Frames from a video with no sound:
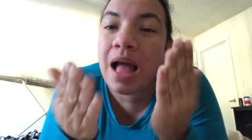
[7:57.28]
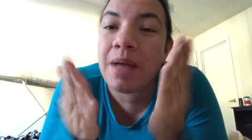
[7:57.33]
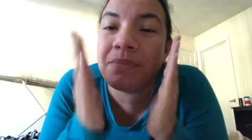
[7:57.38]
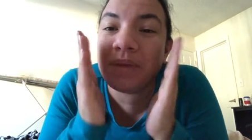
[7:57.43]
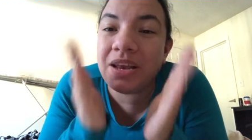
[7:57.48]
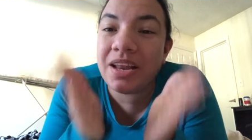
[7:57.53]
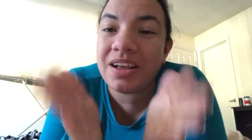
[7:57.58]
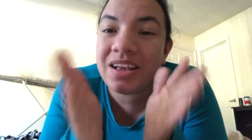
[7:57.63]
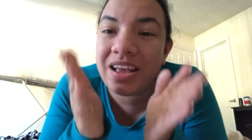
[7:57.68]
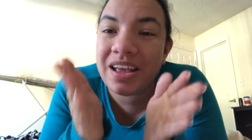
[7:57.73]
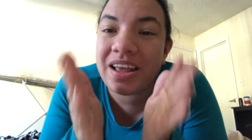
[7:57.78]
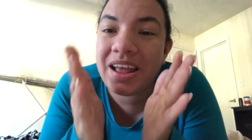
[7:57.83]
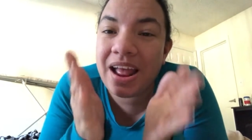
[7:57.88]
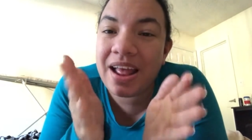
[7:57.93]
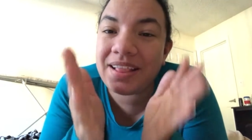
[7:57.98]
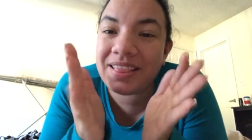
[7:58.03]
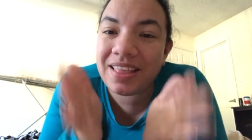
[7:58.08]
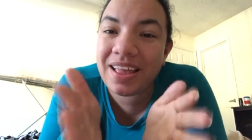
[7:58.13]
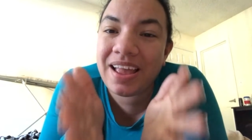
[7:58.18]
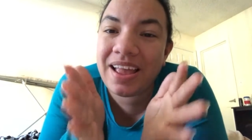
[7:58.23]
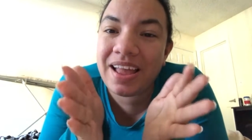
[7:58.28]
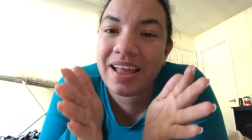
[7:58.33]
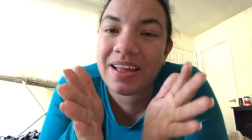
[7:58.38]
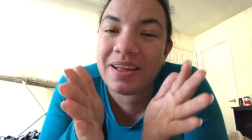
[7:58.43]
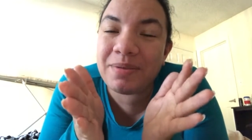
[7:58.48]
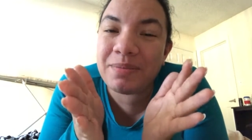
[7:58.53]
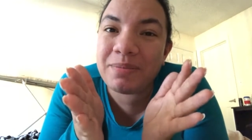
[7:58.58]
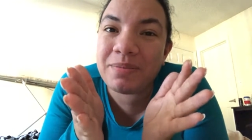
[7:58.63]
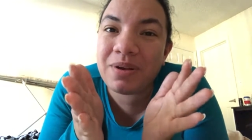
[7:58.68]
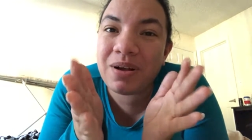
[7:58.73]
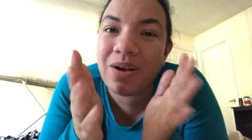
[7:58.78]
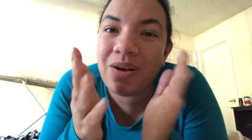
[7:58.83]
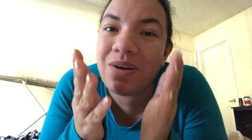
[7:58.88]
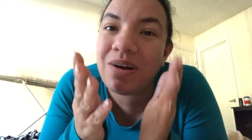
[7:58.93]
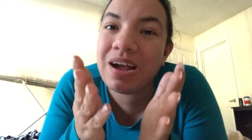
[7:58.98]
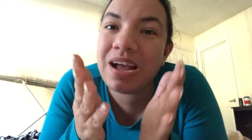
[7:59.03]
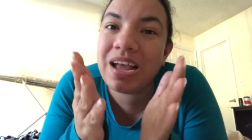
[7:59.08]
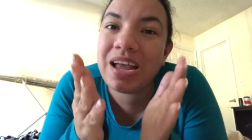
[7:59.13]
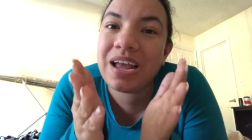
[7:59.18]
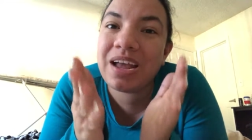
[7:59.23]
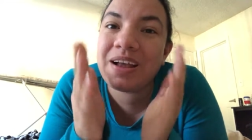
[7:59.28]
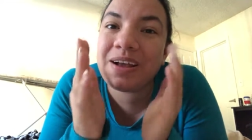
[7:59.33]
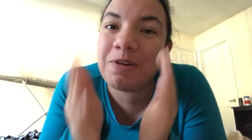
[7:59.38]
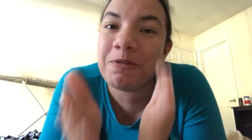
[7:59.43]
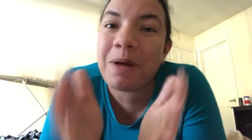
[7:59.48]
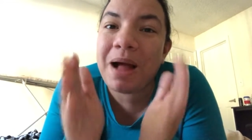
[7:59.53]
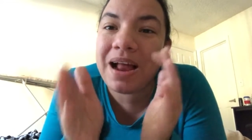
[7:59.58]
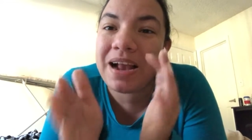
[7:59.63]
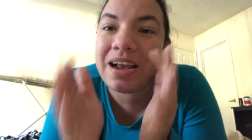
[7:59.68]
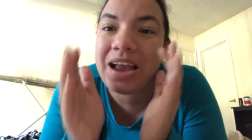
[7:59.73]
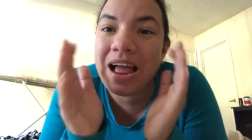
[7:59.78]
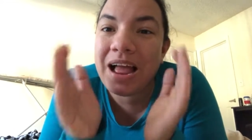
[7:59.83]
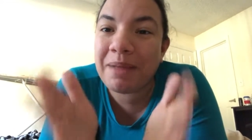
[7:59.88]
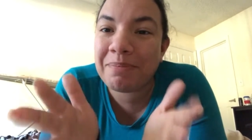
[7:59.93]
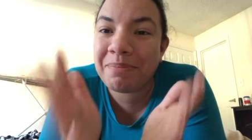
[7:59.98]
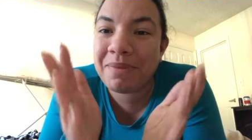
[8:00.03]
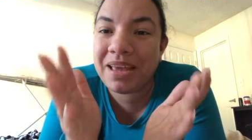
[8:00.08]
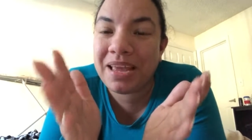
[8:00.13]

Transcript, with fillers: I'm looking at them going, why not